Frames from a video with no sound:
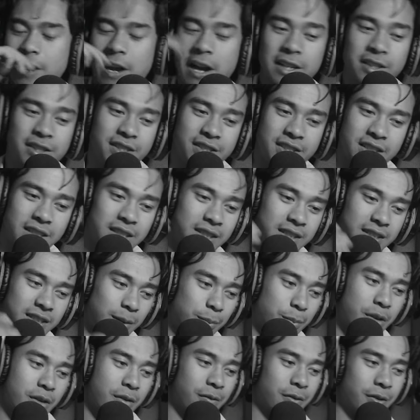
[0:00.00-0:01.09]
just needed
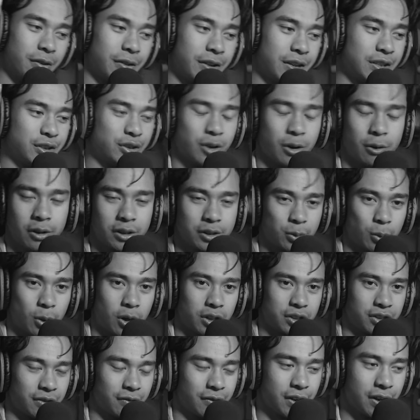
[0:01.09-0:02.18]
something to fill the intro. Let's
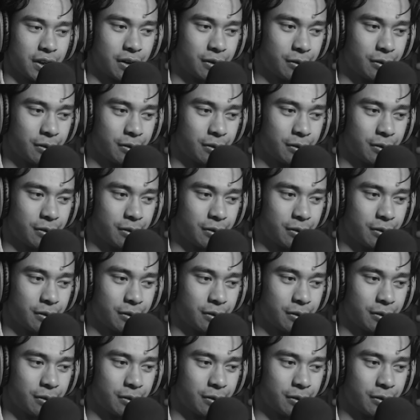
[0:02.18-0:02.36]
watch the video